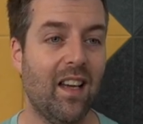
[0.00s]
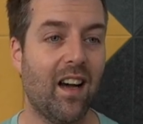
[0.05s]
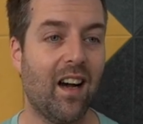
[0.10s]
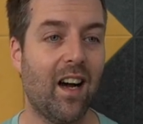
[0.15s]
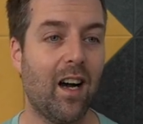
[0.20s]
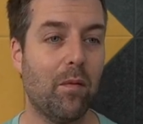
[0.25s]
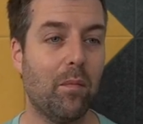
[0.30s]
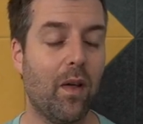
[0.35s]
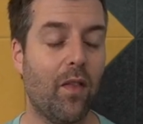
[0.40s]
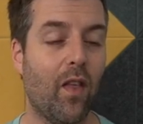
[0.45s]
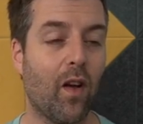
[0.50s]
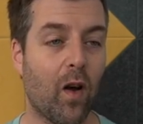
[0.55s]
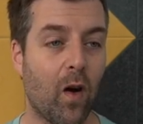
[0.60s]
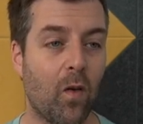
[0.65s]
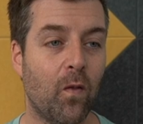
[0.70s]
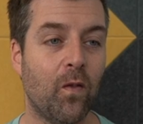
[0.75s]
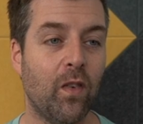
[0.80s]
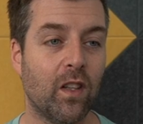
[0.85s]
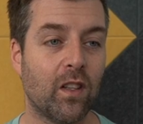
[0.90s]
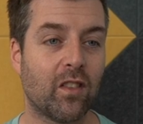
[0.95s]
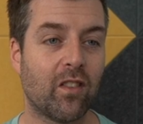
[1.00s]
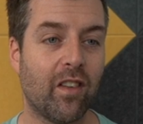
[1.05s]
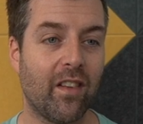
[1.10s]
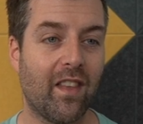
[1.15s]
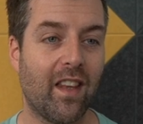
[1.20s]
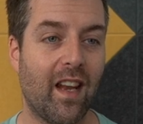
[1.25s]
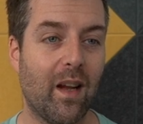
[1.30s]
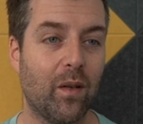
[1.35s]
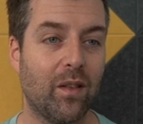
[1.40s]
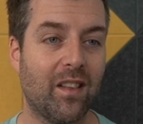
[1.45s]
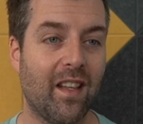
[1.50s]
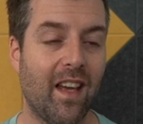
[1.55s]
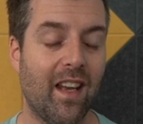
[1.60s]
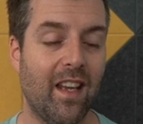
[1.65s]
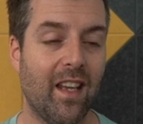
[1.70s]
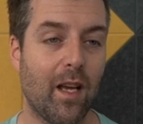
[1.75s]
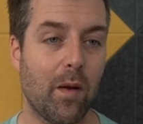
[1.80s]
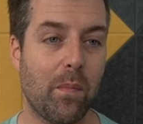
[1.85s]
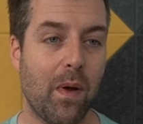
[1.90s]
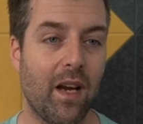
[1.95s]
The comb filtering that I was
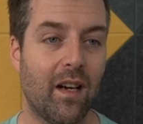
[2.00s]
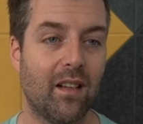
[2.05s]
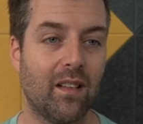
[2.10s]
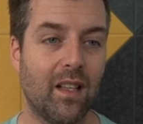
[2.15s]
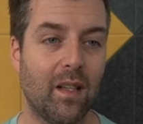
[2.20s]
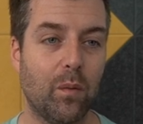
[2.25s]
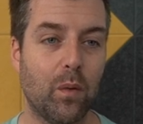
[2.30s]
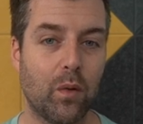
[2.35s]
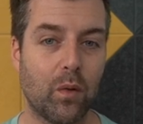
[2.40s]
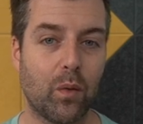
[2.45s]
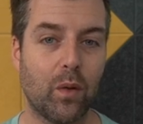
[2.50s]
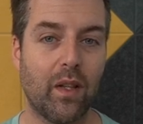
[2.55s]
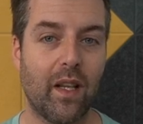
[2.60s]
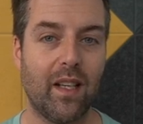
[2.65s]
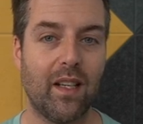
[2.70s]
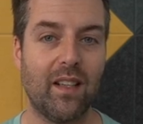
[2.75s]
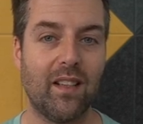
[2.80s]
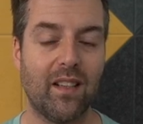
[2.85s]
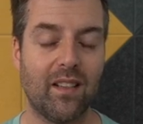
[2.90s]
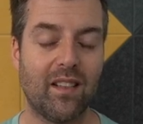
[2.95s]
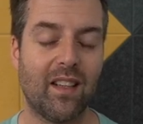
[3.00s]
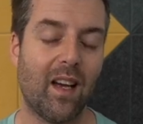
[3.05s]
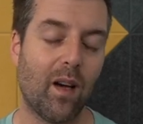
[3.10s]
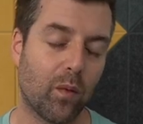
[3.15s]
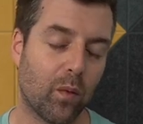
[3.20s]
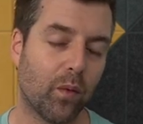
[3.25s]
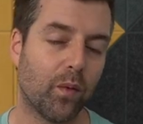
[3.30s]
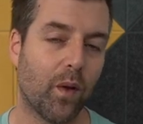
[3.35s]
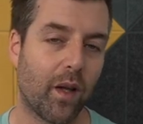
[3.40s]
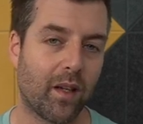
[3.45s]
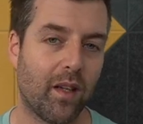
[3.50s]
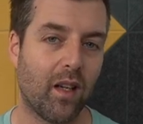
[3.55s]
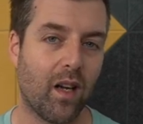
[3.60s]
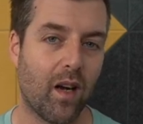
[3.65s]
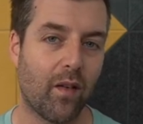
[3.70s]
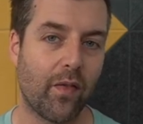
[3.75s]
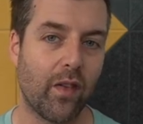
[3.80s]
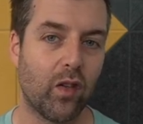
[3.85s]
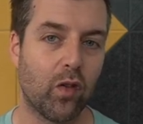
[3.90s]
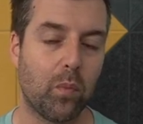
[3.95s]
getting apparently was related to sound reflecting
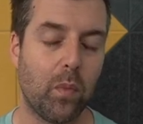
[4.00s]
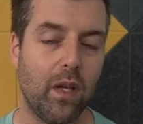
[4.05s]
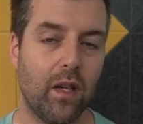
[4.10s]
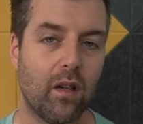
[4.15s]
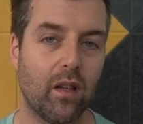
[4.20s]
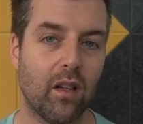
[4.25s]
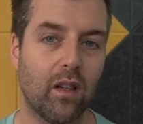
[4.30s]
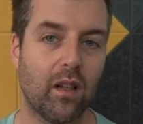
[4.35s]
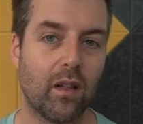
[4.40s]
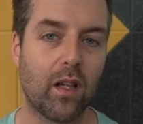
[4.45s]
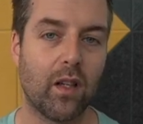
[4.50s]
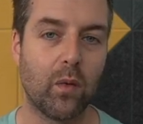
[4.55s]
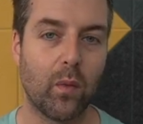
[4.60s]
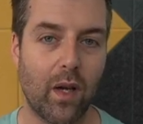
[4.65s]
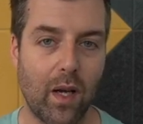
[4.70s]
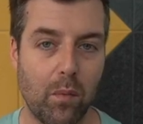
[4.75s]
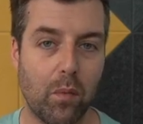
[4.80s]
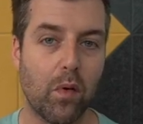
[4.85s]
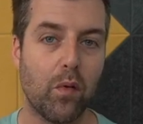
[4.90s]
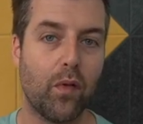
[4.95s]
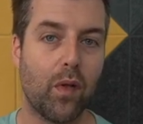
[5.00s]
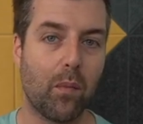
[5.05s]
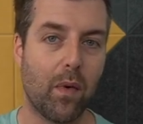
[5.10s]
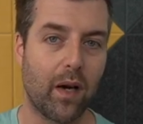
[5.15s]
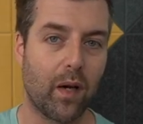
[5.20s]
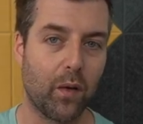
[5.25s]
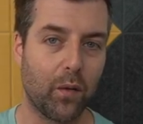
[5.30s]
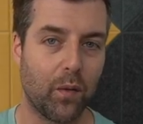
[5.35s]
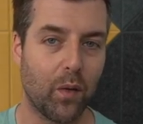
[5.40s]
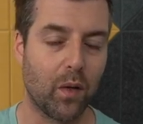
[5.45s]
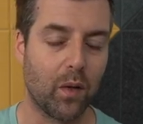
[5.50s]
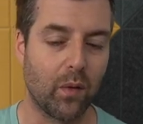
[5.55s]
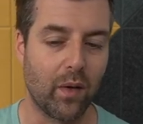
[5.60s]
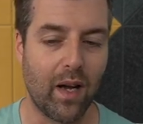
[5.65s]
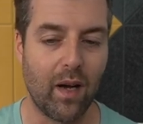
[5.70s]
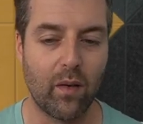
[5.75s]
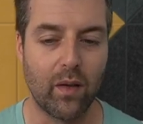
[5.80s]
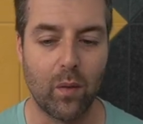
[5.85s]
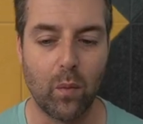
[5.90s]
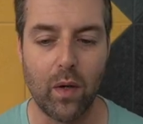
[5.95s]
off the speaker, because when I moved the microphone
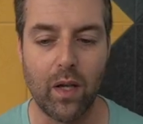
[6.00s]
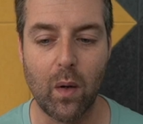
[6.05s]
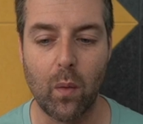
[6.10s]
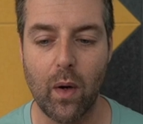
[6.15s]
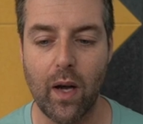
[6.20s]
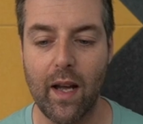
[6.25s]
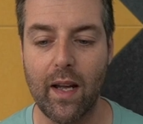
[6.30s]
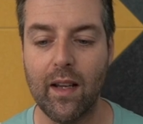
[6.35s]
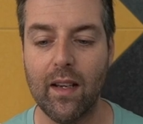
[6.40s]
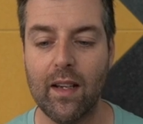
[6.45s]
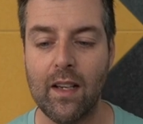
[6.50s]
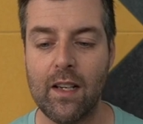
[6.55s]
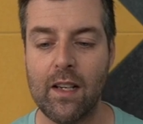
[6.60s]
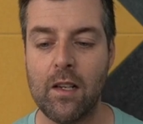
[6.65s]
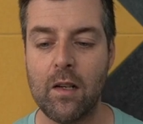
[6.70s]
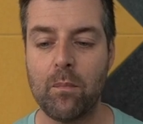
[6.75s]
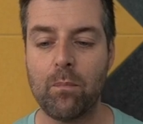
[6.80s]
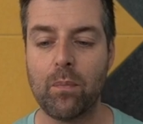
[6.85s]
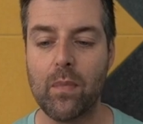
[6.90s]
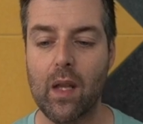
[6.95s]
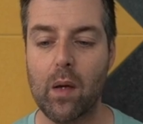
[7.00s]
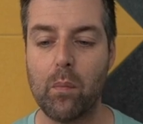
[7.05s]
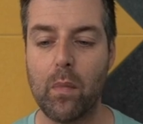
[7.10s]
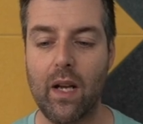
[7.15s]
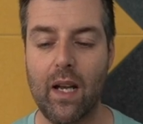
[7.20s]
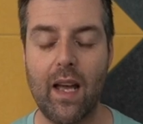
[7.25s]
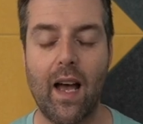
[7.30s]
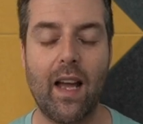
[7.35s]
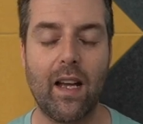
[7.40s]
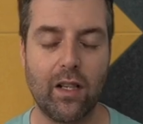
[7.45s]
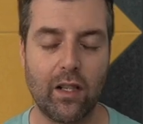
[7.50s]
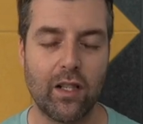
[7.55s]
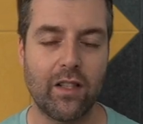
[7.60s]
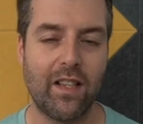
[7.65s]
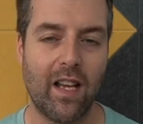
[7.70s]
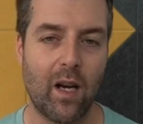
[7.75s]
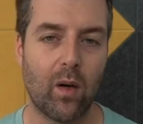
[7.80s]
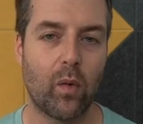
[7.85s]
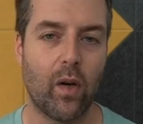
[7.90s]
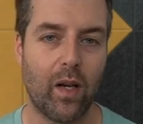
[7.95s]
around, it went away. But I could
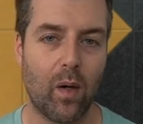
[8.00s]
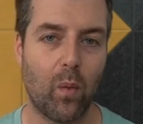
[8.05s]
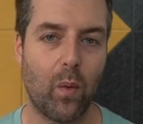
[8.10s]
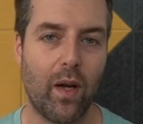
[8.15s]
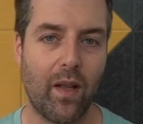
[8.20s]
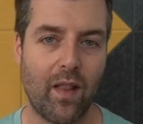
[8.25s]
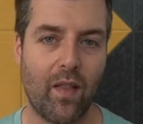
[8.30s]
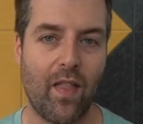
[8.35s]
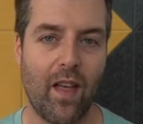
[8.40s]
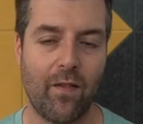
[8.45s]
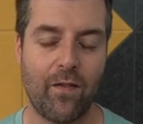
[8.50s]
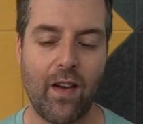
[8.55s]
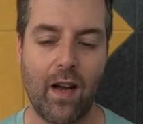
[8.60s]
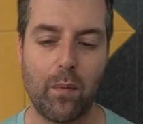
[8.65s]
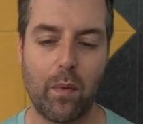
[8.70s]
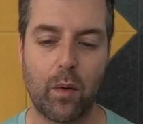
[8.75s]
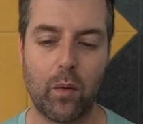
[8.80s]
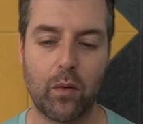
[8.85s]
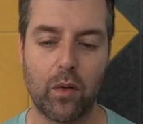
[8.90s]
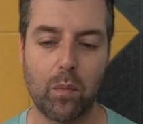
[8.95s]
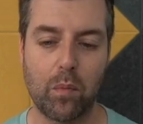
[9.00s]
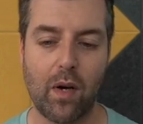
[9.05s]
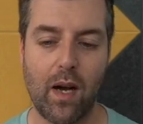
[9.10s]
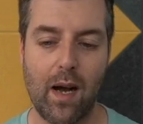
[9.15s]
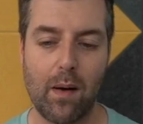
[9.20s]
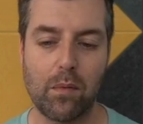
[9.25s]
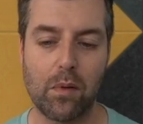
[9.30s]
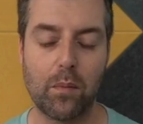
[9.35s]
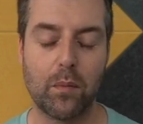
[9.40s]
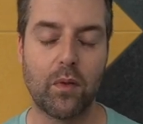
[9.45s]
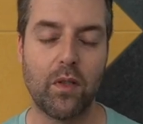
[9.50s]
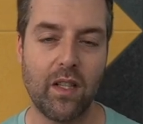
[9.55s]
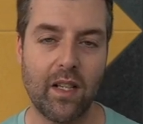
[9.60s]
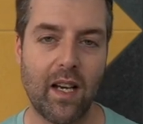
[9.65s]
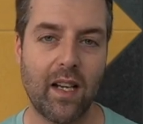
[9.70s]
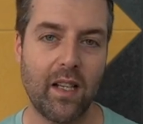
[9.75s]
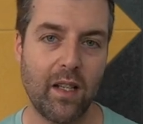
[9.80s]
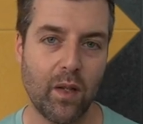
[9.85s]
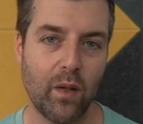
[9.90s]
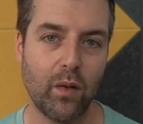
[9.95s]
tell right away that that fabric was a problem. So you
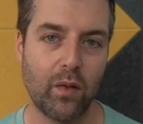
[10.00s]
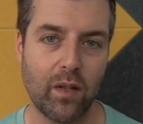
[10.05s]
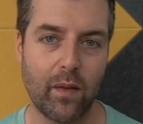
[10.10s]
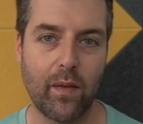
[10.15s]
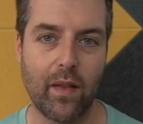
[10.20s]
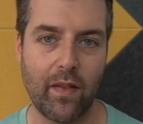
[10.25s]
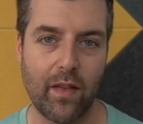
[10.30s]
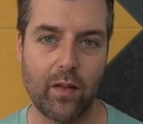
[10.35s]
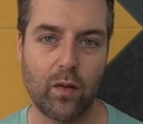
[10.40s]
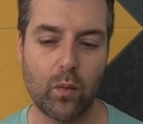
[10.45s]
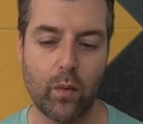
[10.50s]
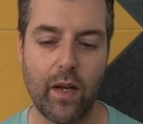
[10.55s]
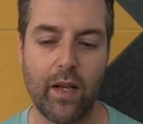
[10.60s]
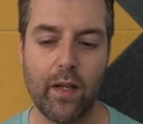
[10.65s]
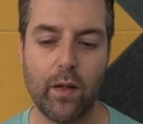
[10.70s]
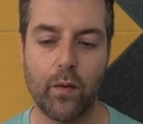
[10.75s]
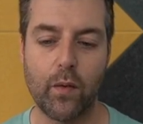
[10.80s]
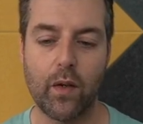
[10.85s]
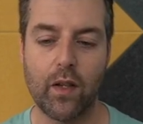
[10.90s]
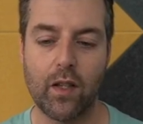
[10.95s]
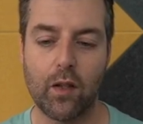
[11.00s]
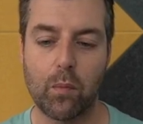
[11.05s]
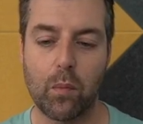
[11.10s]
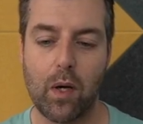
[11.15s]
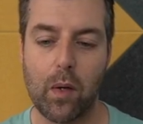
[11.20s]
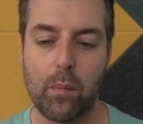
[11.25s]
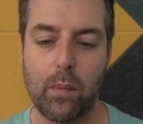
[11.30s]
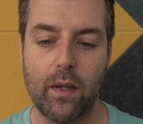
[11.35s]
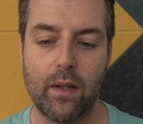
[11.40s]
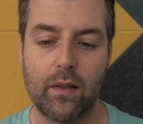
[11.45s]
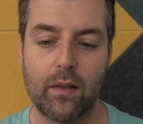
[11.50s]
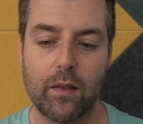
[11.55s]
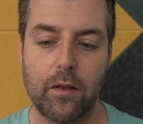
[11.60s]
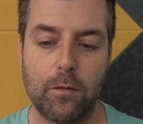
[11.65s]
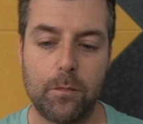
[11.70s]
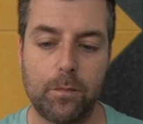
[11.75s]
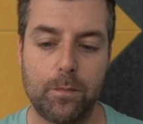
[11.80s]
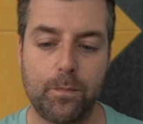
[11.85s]
got to use something that's rated for this purpose.